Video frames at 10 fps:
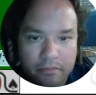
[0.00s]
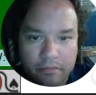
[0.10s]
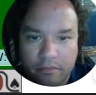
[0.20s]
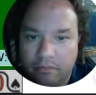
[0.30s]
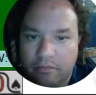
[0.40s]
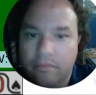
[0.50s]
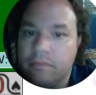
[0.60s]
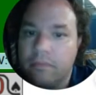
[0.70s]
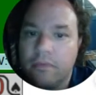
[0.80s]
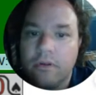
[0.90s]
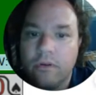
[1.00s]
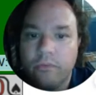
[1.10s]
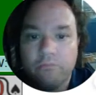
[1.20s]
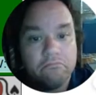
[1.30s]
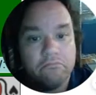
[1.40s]

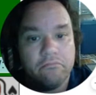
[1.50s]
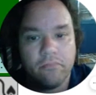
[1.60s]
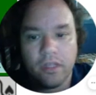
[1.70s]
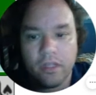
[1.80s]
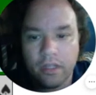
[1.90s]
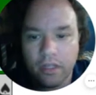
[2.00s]
Nothing is said.